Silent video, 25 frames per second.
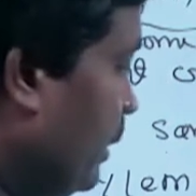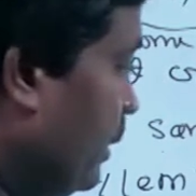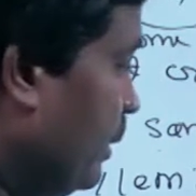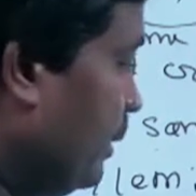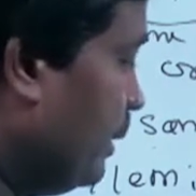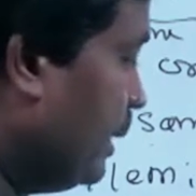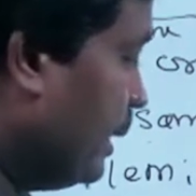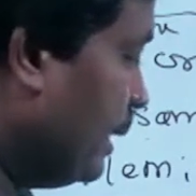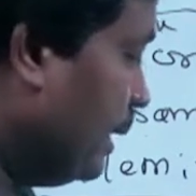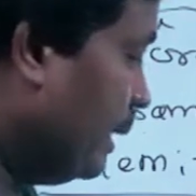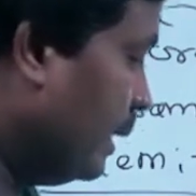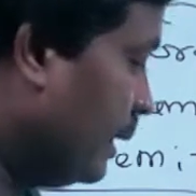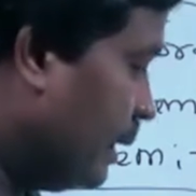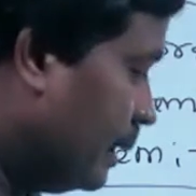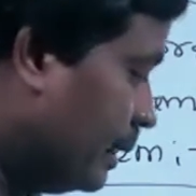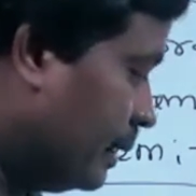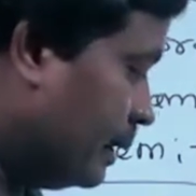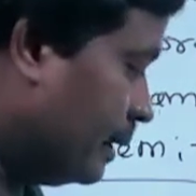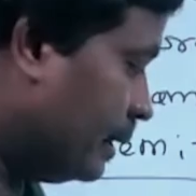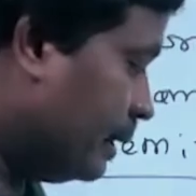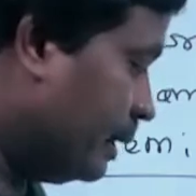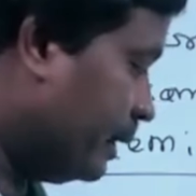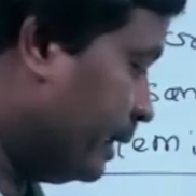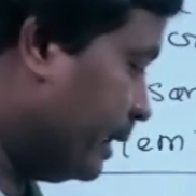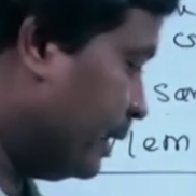Then
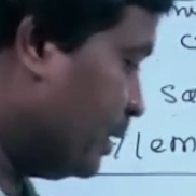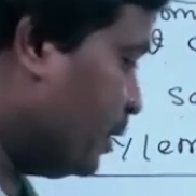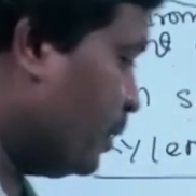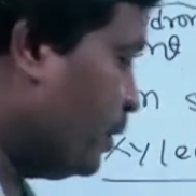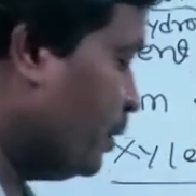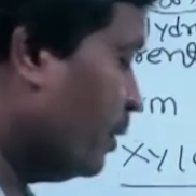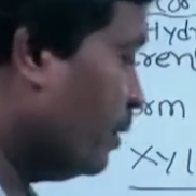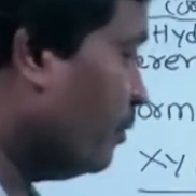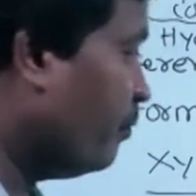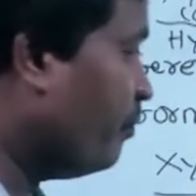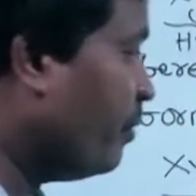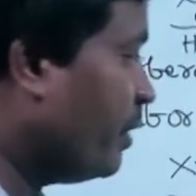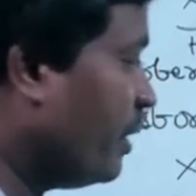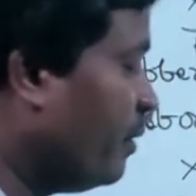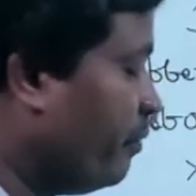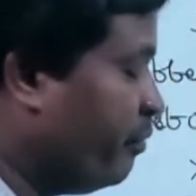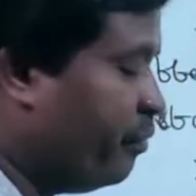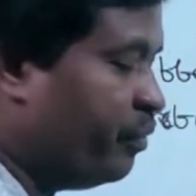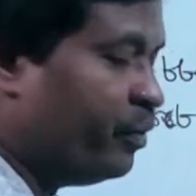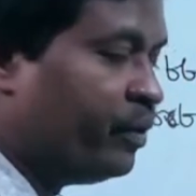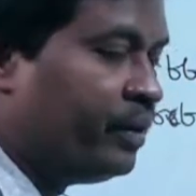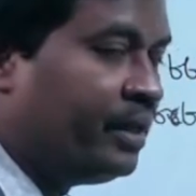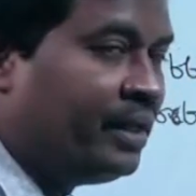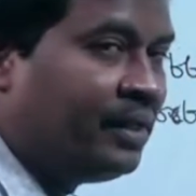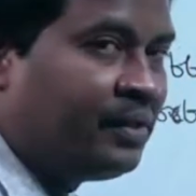later next
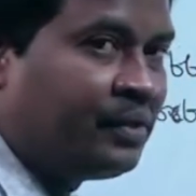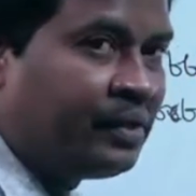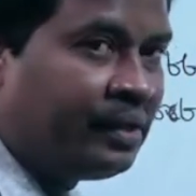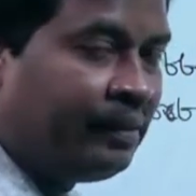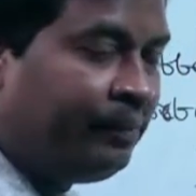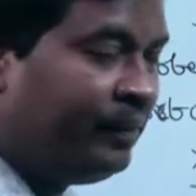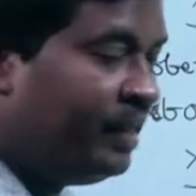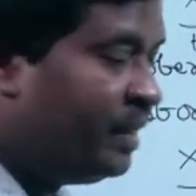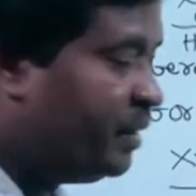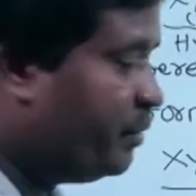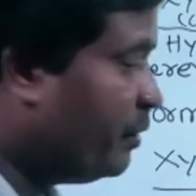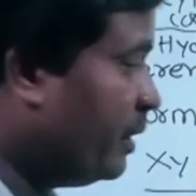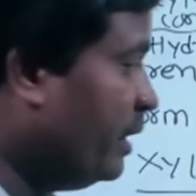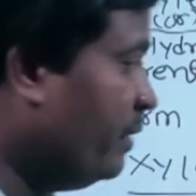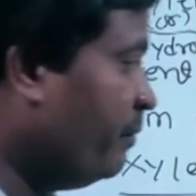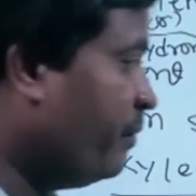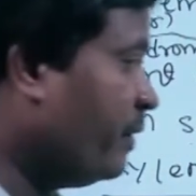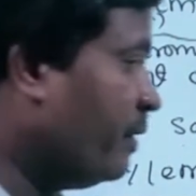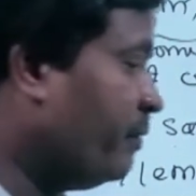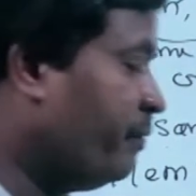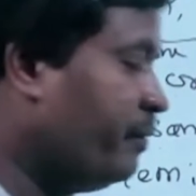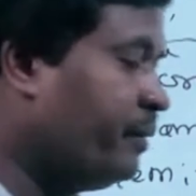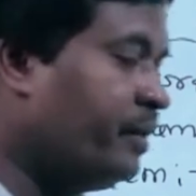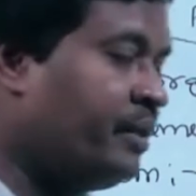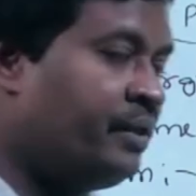perforation means, what is
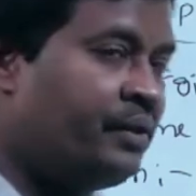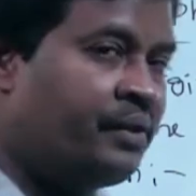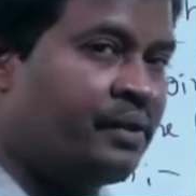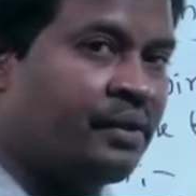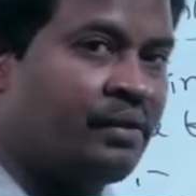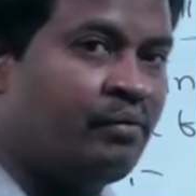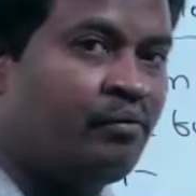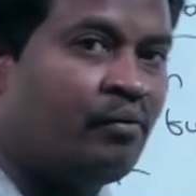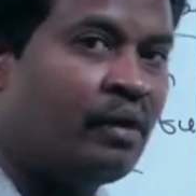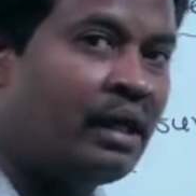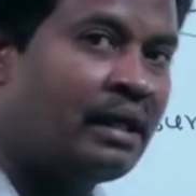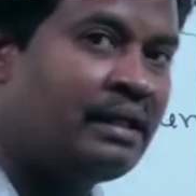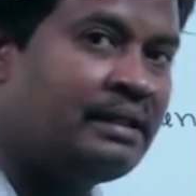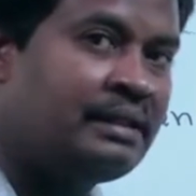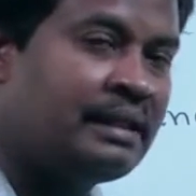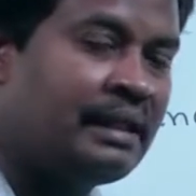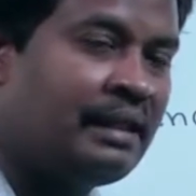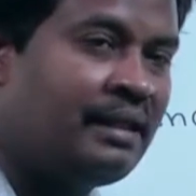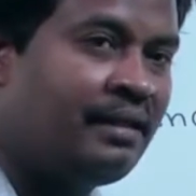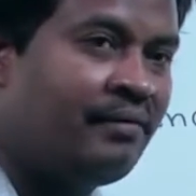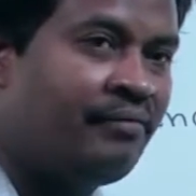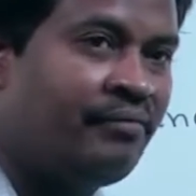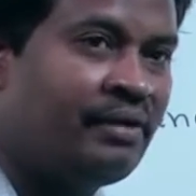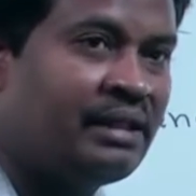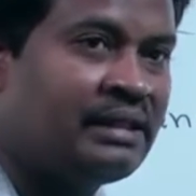perforation? One
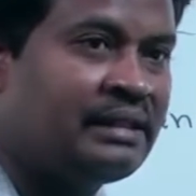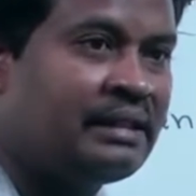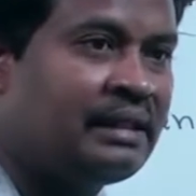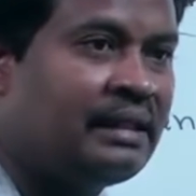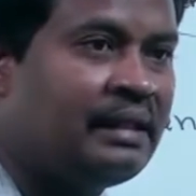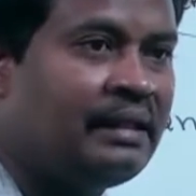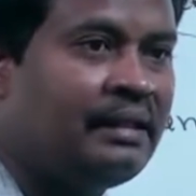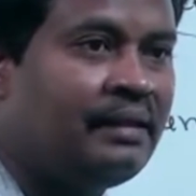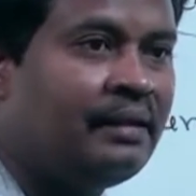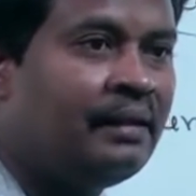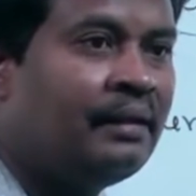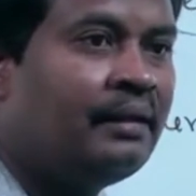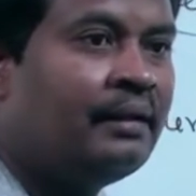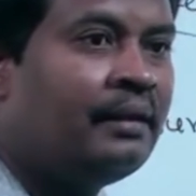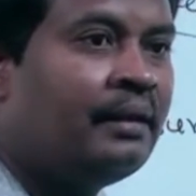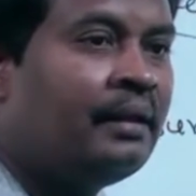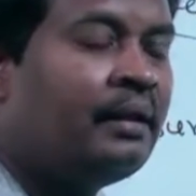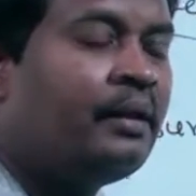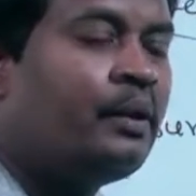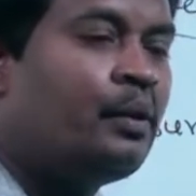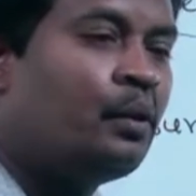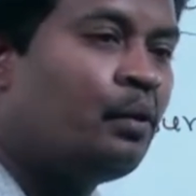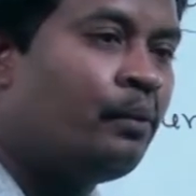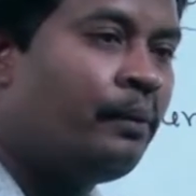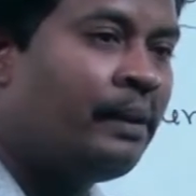xylem vessel,
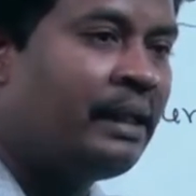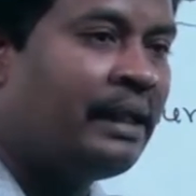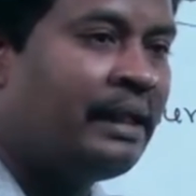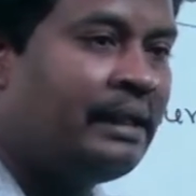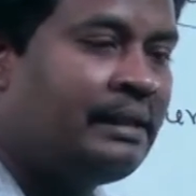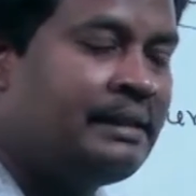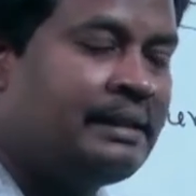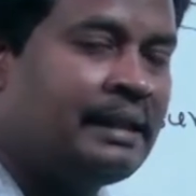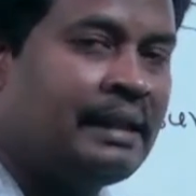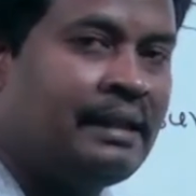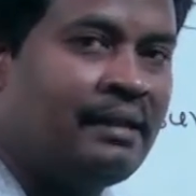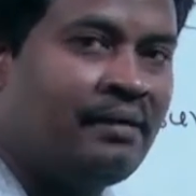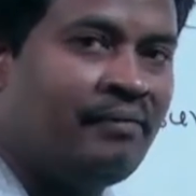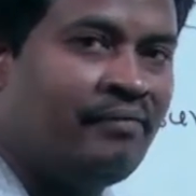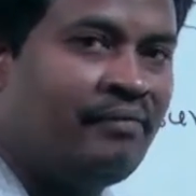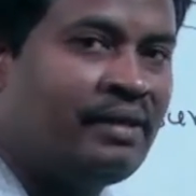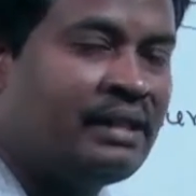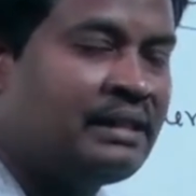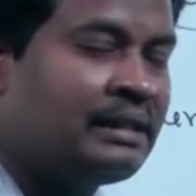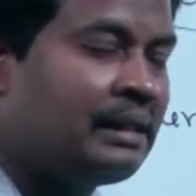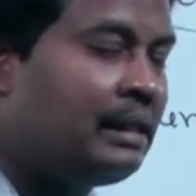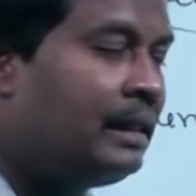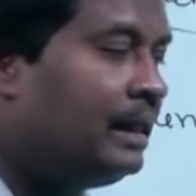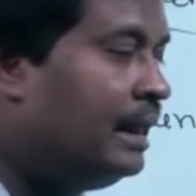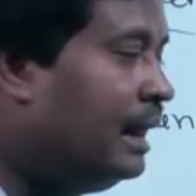tube like xylem
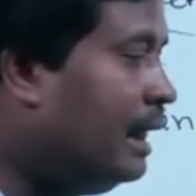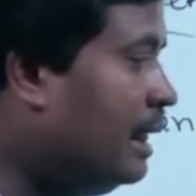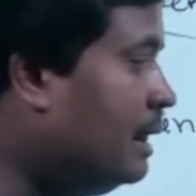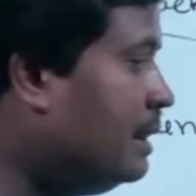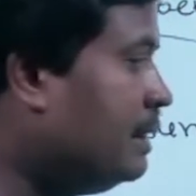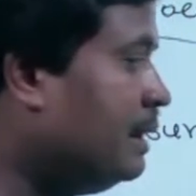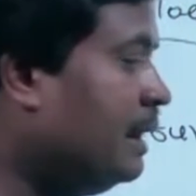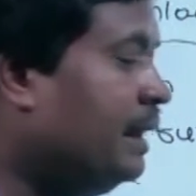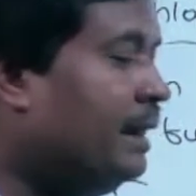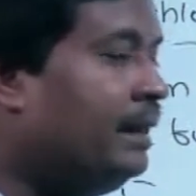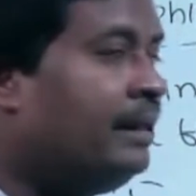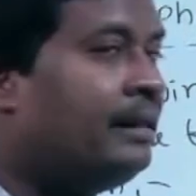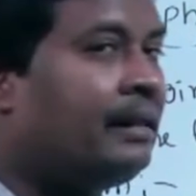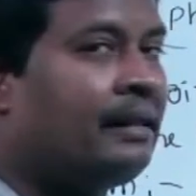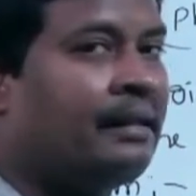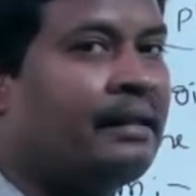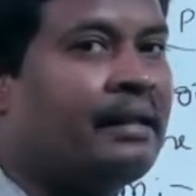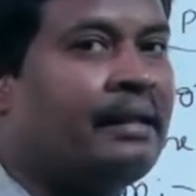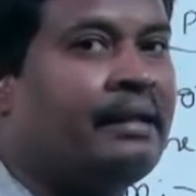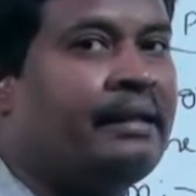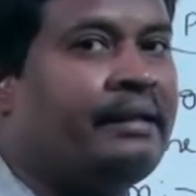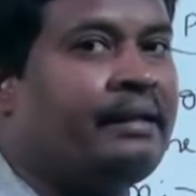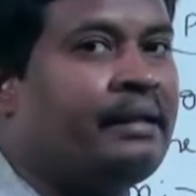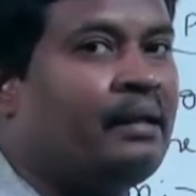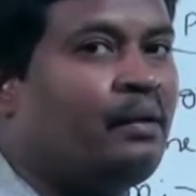vessel is
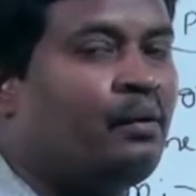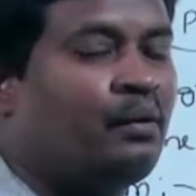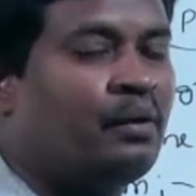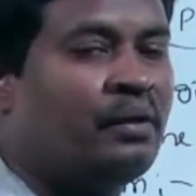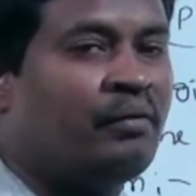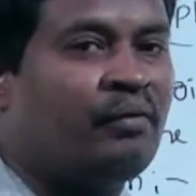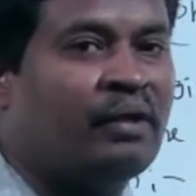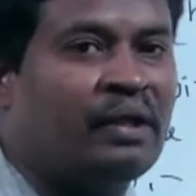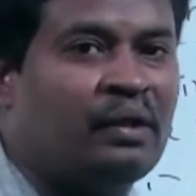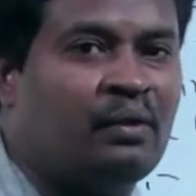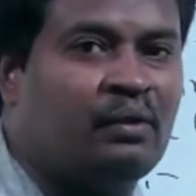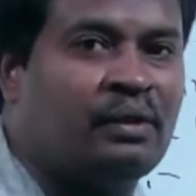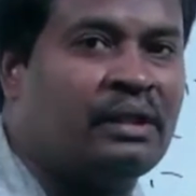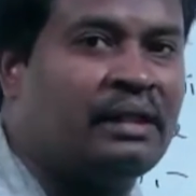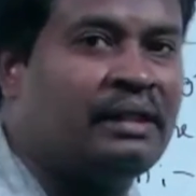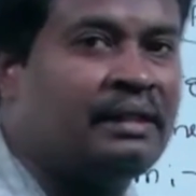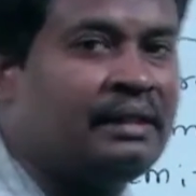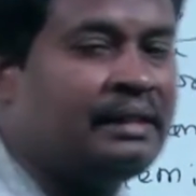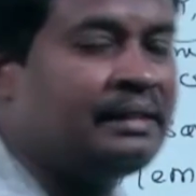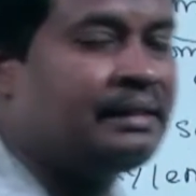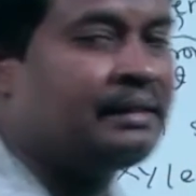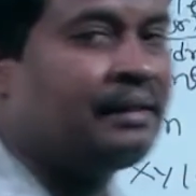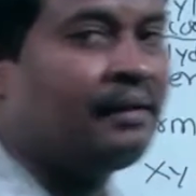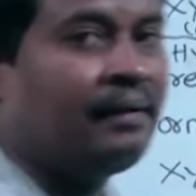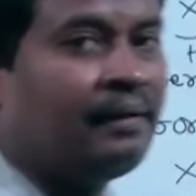interconnected to the one to the another
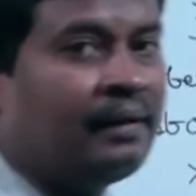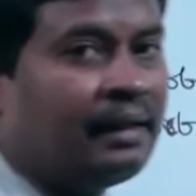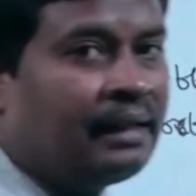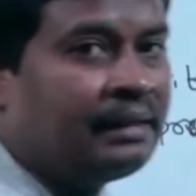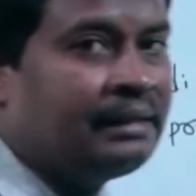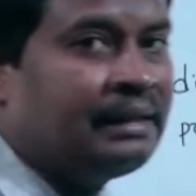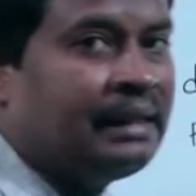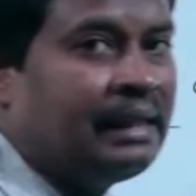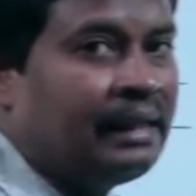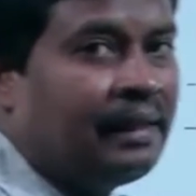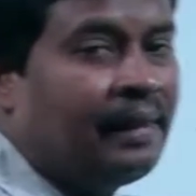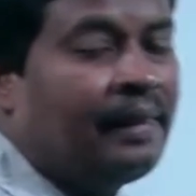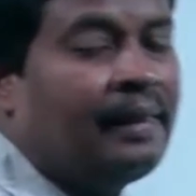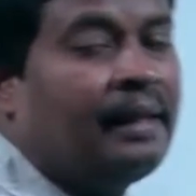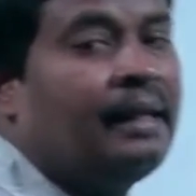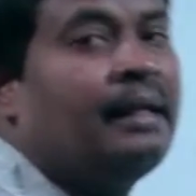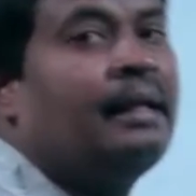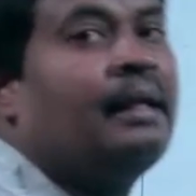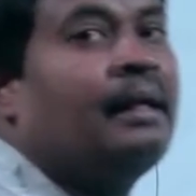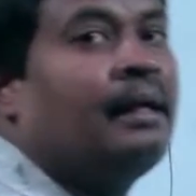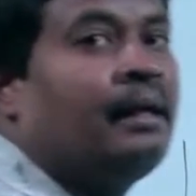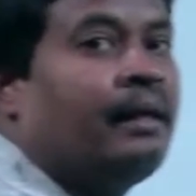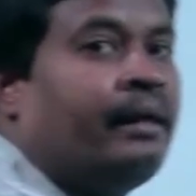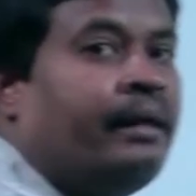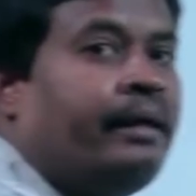is called as a
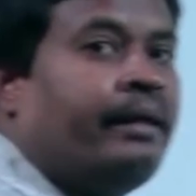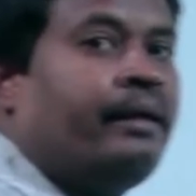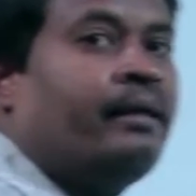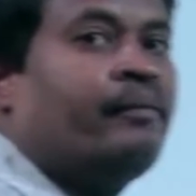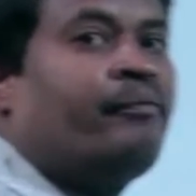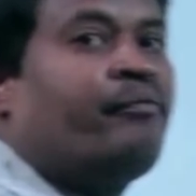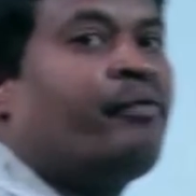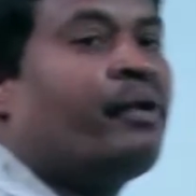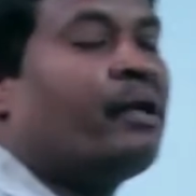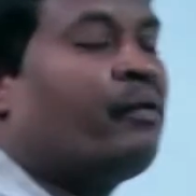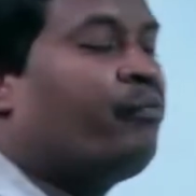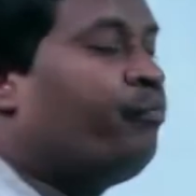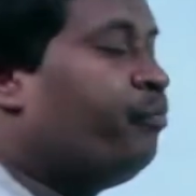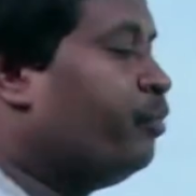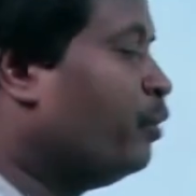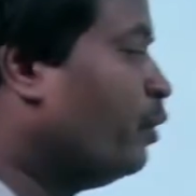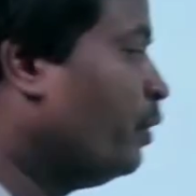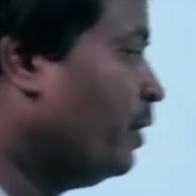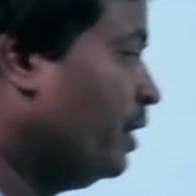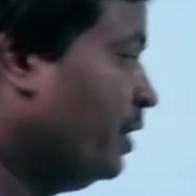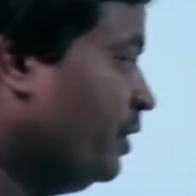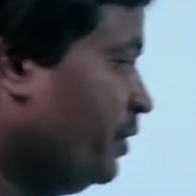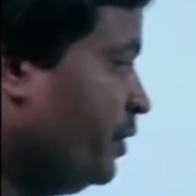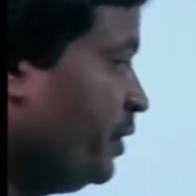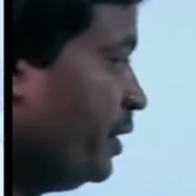and
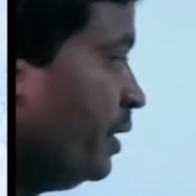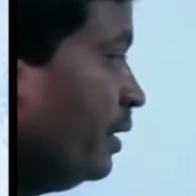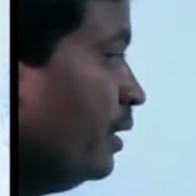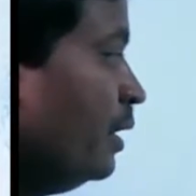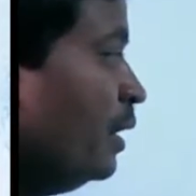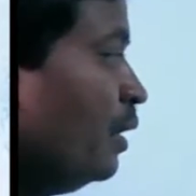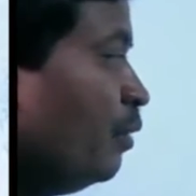perforation.